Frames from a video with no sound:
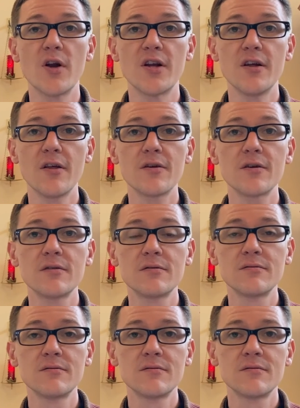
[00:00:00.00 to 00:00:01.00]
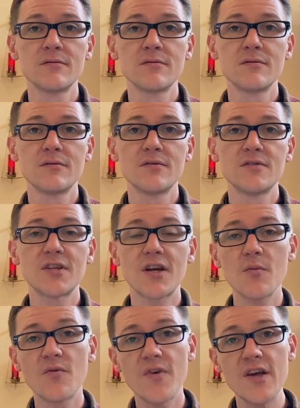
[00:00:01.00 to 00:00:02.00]
one another, to
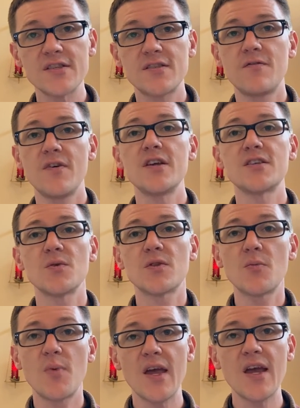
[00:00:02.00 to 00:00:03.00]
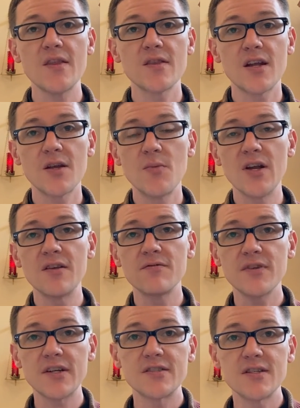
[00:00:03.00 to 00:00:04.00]
come face to face with the pain that had been
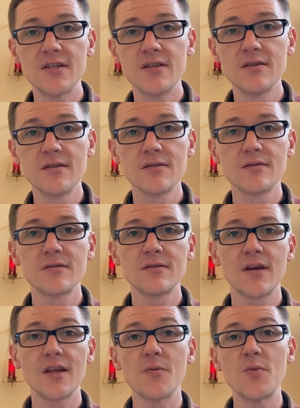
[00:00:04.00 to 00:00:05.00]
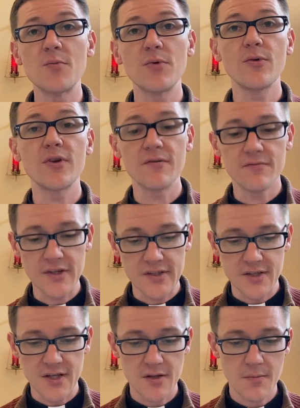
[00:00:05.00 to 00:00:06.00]
inflicted and the people who had
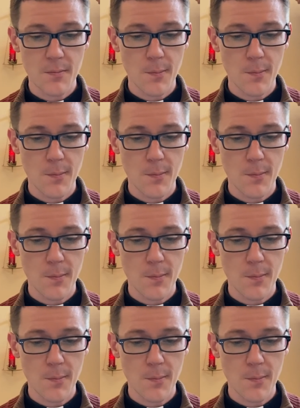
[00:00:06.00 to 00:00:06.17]
inflicted it.